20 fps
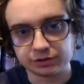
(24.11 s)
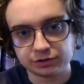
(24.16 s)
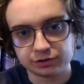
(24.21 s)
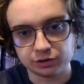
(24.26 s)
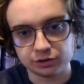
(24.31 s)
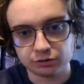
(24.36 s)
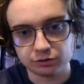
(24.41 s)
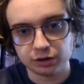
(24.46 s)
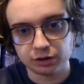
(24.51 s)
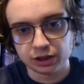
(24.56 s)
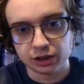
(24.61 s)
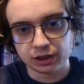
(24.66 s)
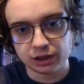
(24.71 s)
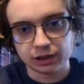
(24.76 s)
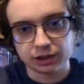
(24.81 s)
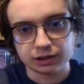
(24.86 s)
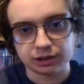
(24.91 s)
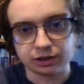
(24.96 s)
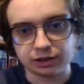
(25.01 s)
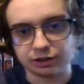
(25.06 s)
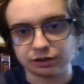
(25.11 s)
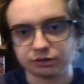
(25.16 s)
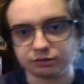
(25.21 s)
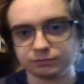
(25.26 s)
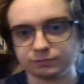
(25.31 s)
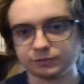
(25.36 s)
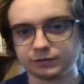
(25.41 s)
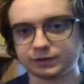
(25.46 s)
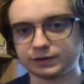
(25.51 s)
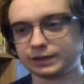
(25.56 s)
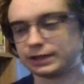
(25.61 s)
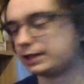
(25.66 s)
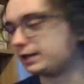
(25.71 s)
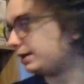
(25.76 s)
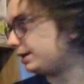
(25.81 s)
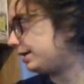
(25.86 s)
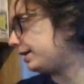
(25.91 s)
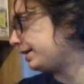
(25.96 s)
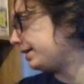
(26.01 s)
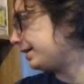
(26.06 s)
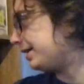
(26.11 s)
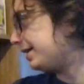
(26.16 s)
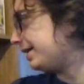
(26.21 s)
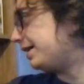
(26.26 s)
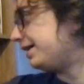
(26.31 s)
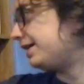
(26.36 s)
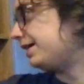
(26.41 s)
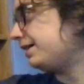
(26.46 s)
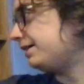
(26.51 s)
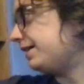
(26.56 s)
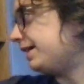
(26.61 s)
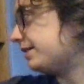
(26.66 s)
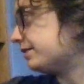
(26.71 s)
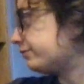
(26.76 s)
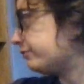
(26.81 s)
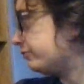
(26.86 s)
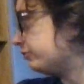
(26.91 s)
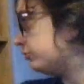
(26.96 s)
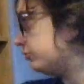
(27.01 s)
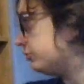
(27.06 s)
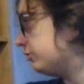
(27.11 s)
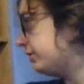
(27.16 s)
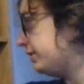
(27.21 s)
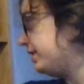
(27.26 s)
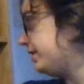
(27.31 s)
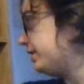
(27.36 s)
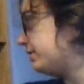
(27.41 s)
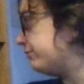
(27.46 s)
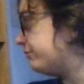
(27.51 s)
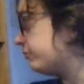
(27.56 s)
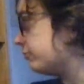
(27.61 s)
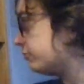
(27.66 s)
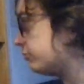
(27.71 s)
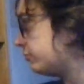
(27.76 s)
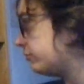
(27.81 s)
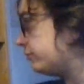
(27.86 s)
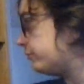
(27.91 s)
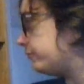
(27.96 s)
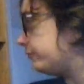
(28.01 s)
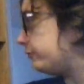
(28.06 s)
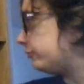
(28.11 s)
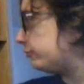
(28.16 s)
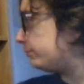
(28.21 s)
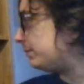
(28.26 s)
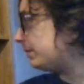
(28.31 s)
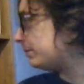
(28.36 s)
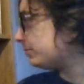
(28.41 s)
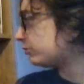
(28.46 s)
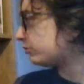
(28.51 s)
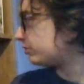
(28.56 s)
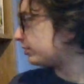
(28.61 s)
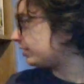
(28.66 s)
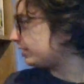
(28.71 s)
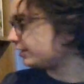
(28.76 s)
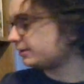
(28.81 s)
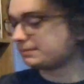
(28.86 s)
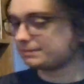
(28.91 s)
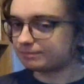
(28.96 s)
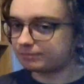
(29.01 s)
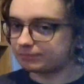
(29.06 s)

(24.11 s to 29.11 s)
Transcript: So, you know, I, I, I asked for these for, for my birthday